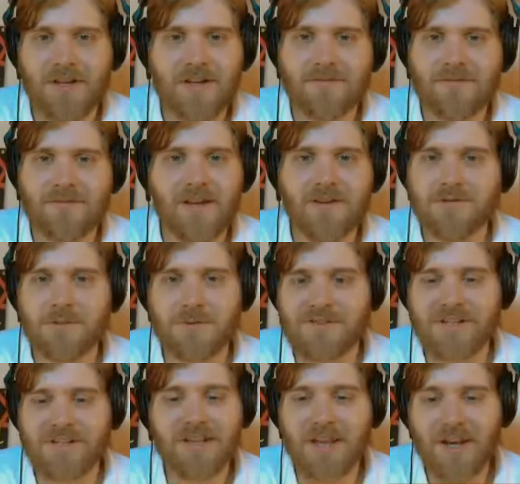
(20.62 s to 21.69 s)
gay. Ankle
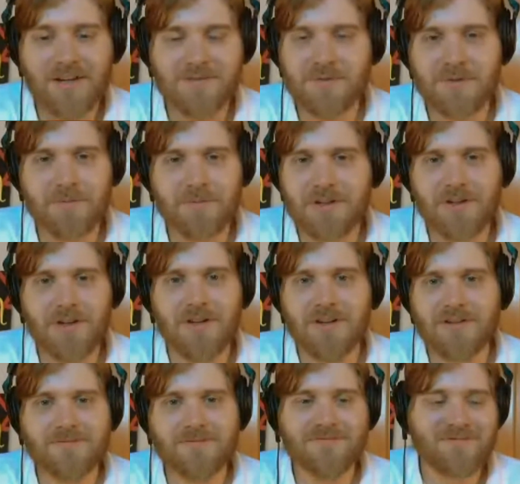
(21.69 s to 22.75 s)
twisting gate is what I'm going to call
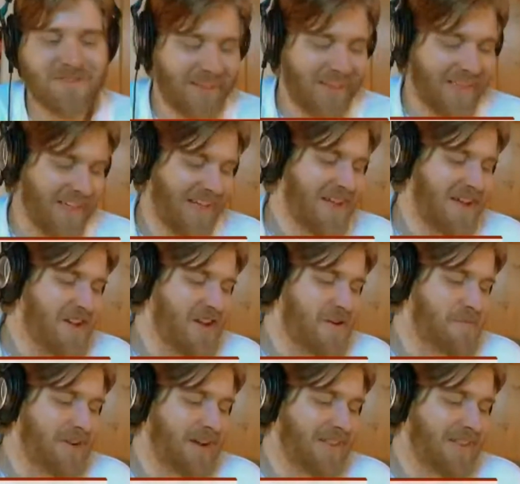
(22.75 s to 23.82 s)
it.
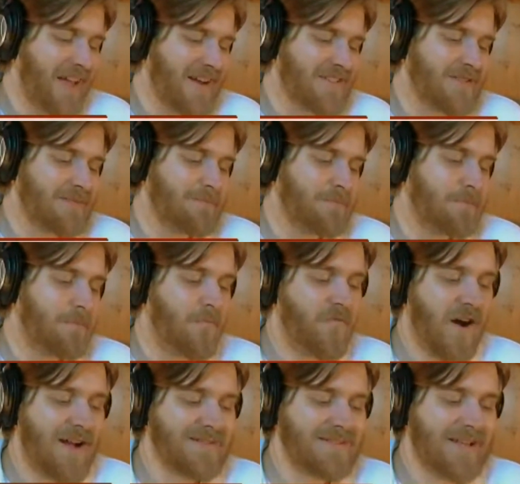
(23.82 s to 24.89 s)
But then that is
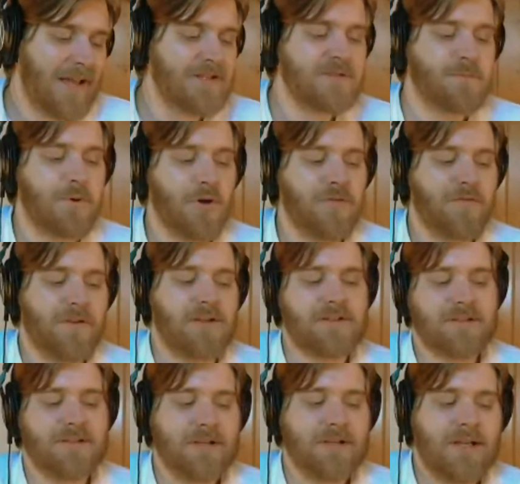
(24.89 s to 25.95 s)
Vontaze
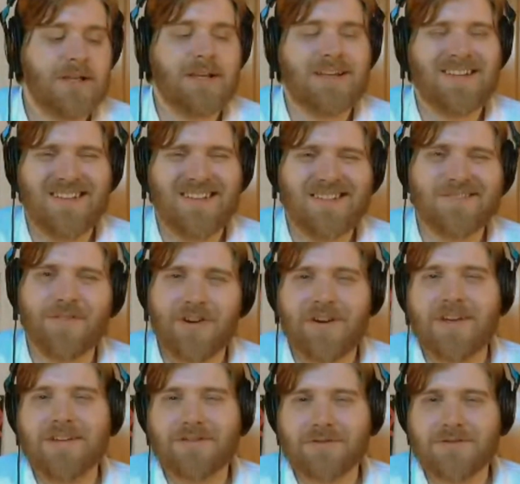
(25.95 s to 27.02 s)
Burfict. That's a
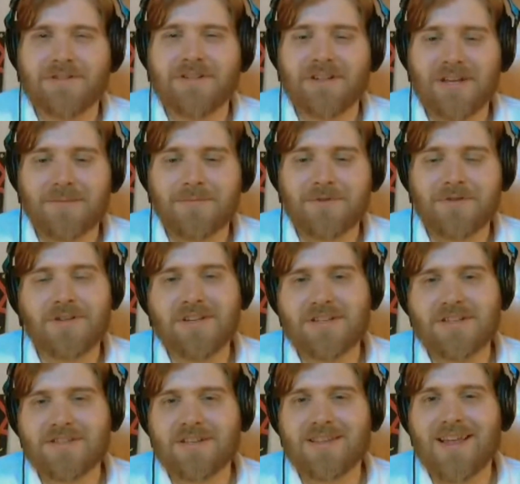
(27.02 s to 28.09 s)
very interesting name, too. He
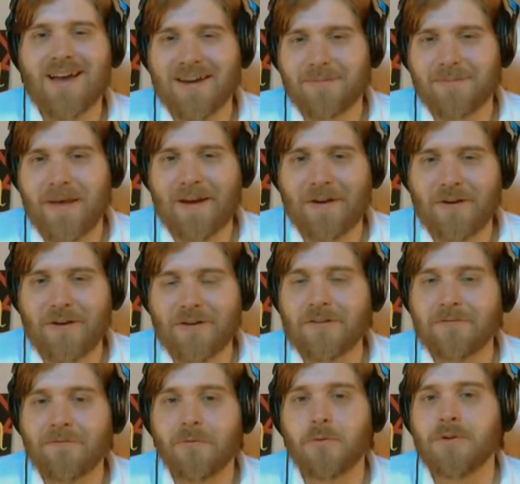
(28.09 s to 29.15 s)
is a linebacker
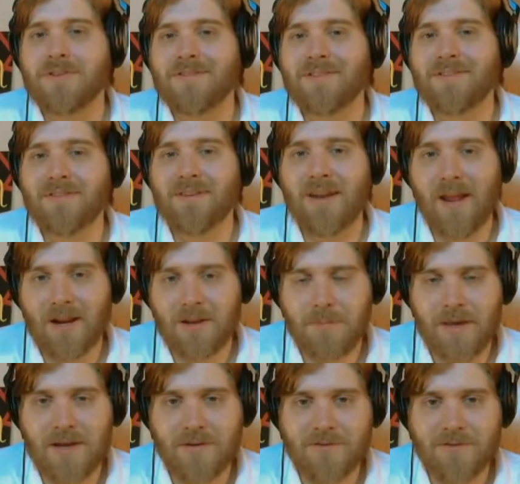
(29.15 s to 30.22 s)
for the Cincinnati
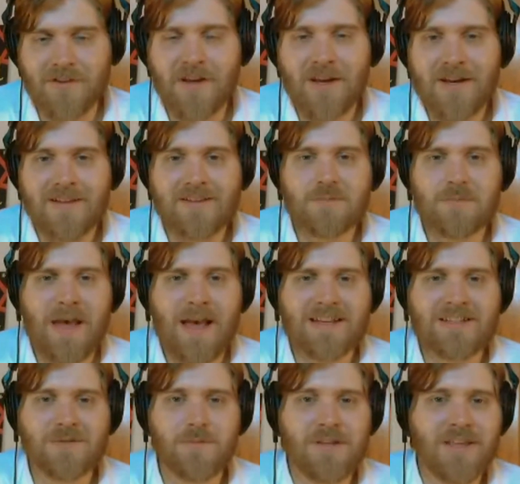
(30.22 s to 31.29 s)
Bengals. This
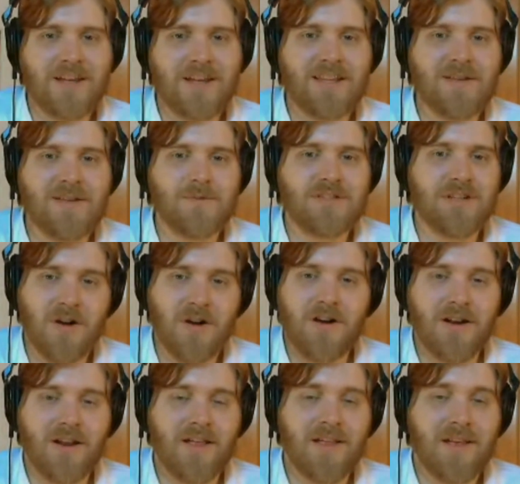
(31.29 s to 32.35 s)
past weekend, he was
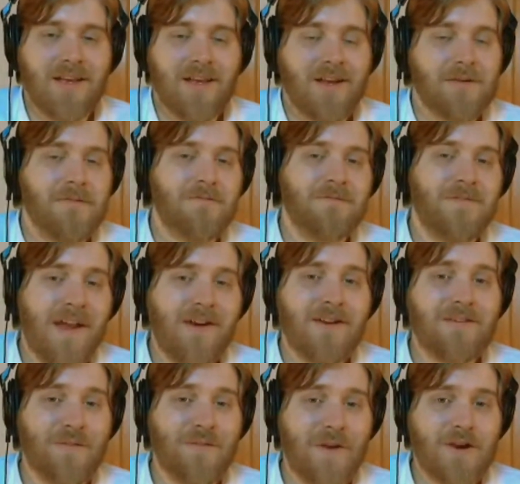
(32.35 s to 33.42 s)
caught
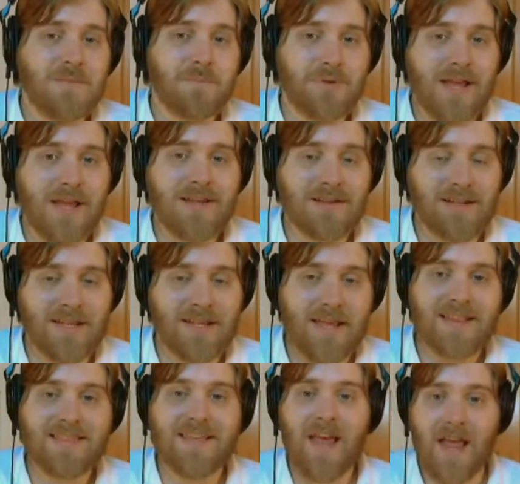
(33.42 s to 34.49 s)
very, very blatantly
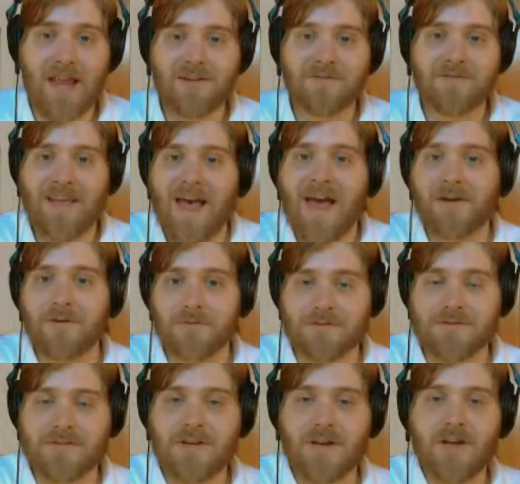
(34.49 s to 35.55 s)
at the end of
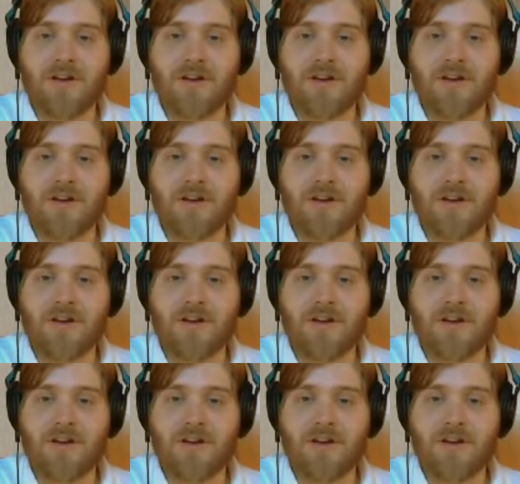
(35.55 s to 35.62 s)
tackles,